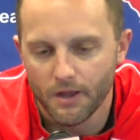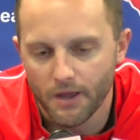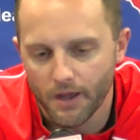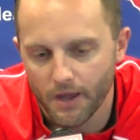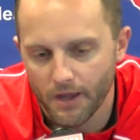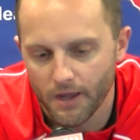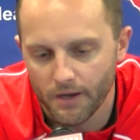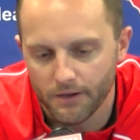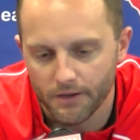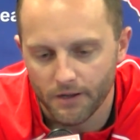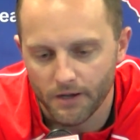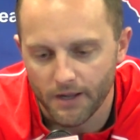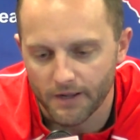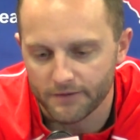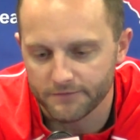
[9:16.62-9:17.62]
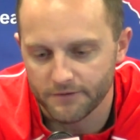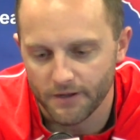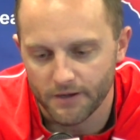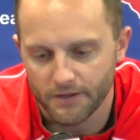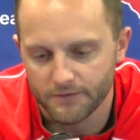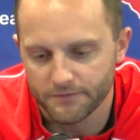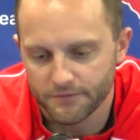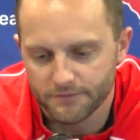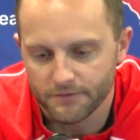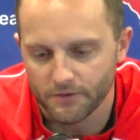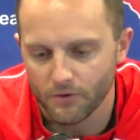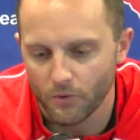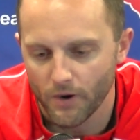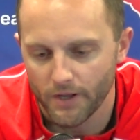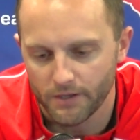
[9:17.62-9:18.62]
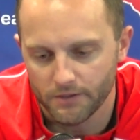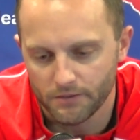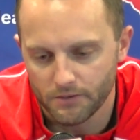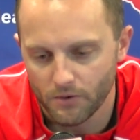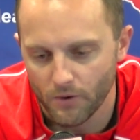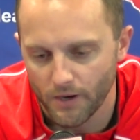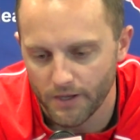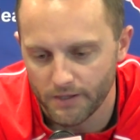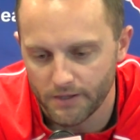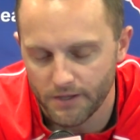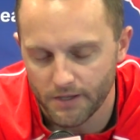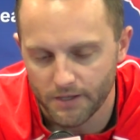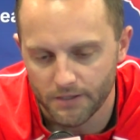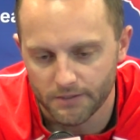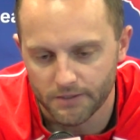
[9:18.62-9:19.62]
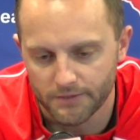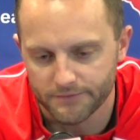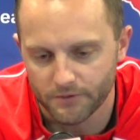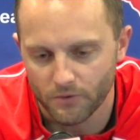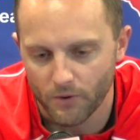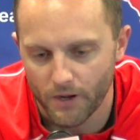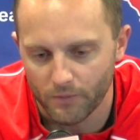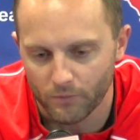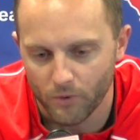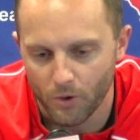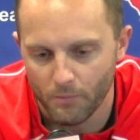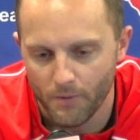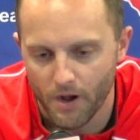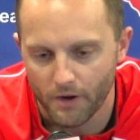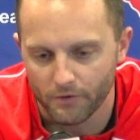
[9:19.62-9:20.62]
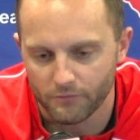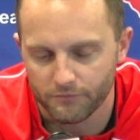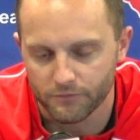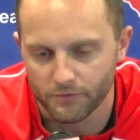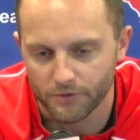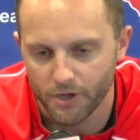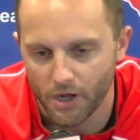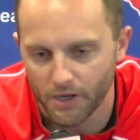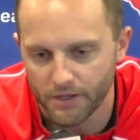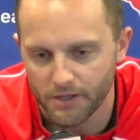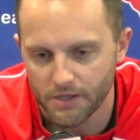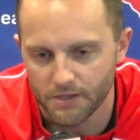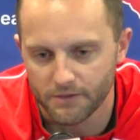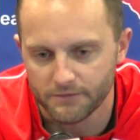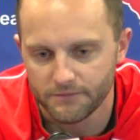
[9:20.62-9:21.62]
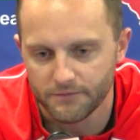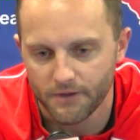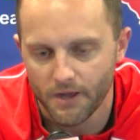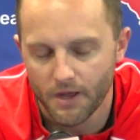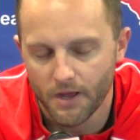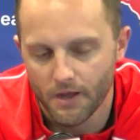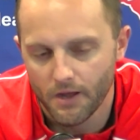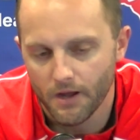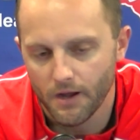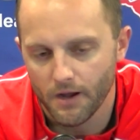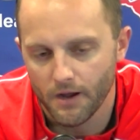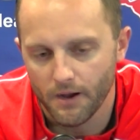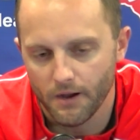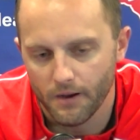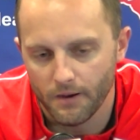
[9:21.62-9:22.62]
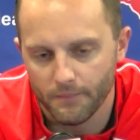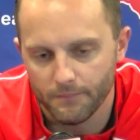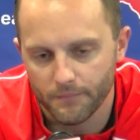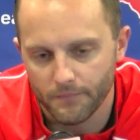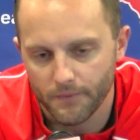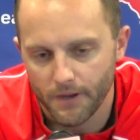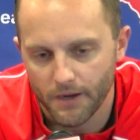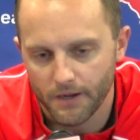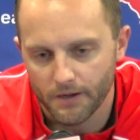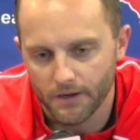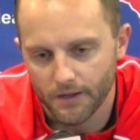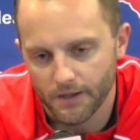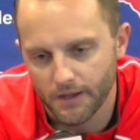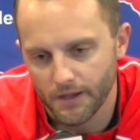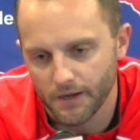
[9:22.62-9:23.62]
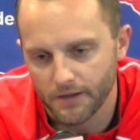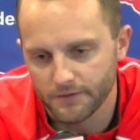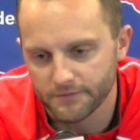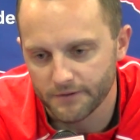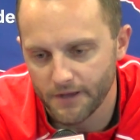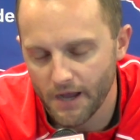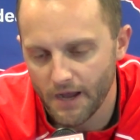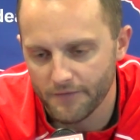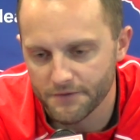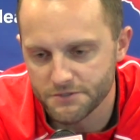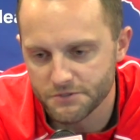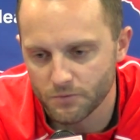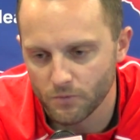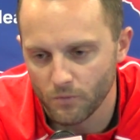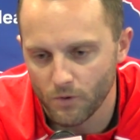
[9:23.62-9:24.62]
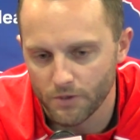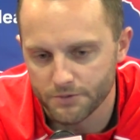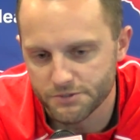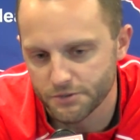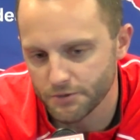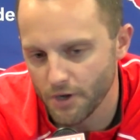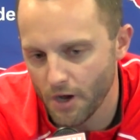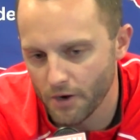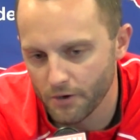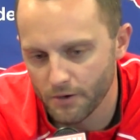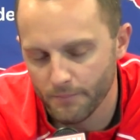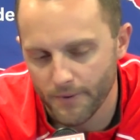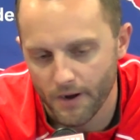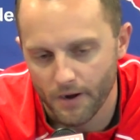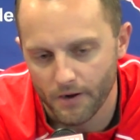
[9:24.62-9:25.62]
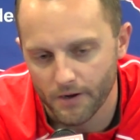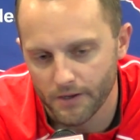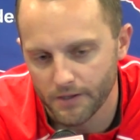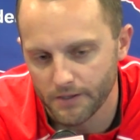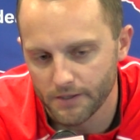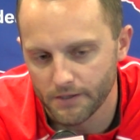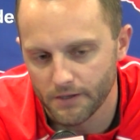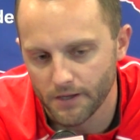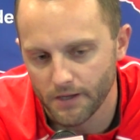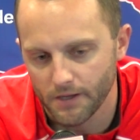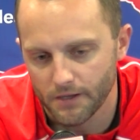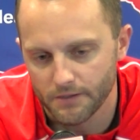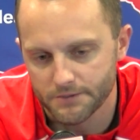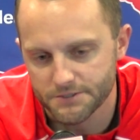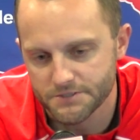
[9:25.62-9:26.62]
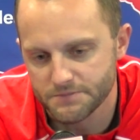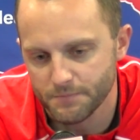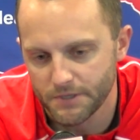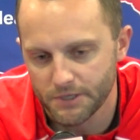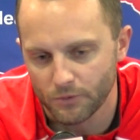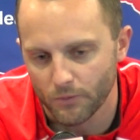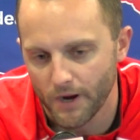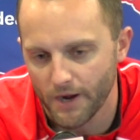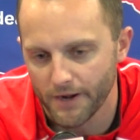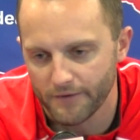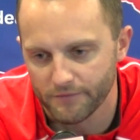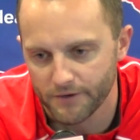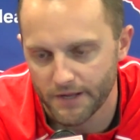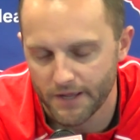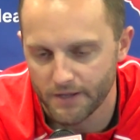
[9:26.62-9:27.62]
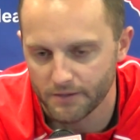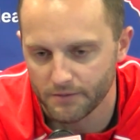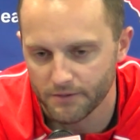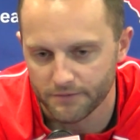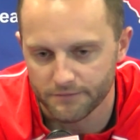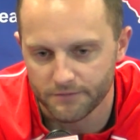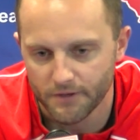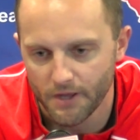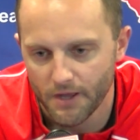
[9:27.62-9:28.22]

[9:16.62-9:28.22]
And like I said, he's just a great, great kid. He's a great role model for young kids. And again, he's a guy that you would want your daughter to marry and just be around every day because